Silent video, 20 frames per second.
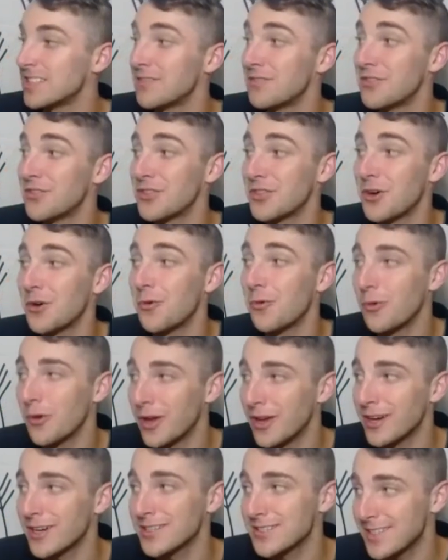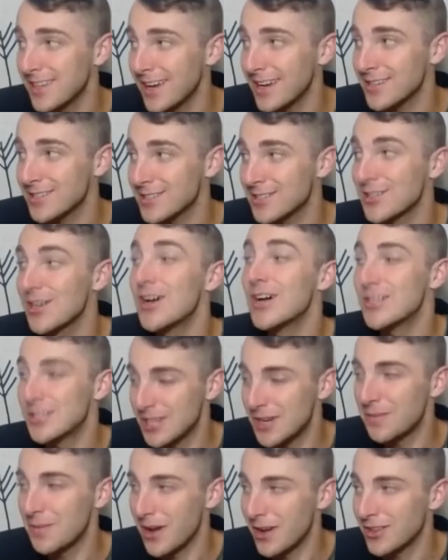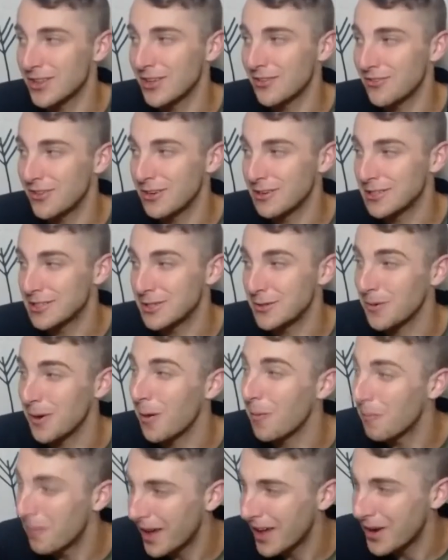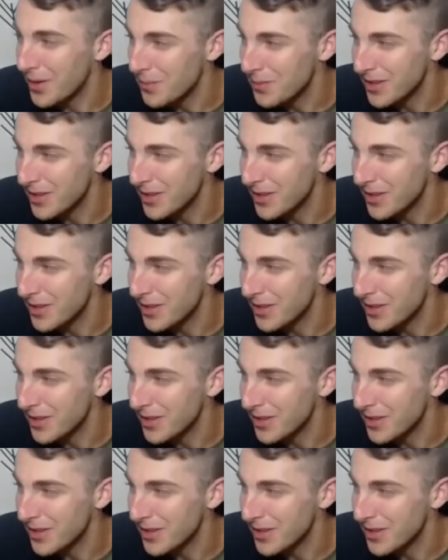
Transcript: even though we exist to make the future a better